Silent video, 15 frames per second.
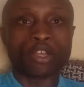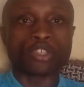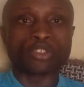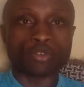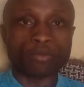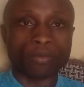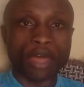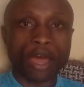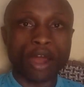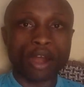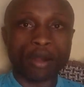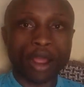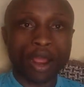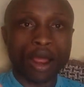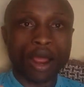So there
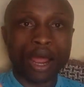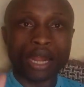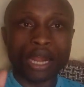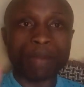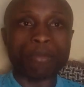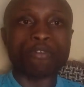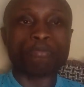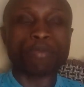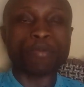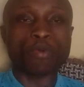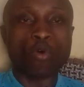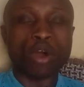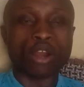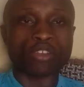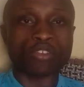are a number of people
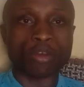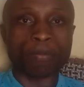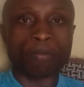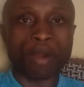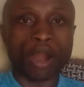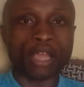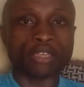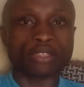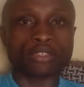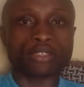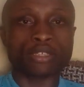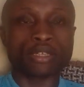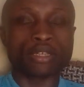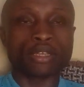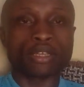who are
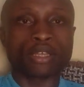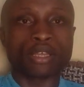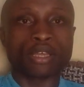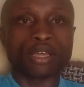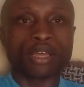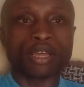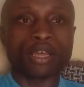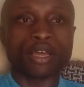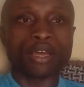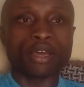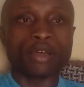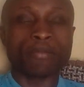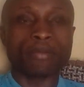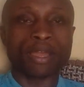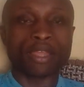surprised
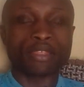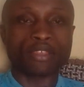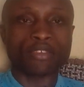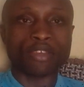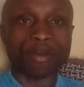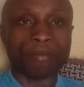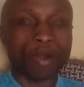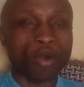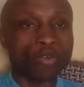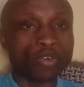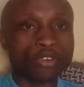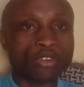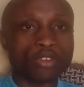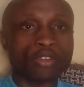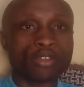uh, by this
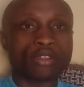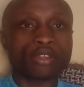amount.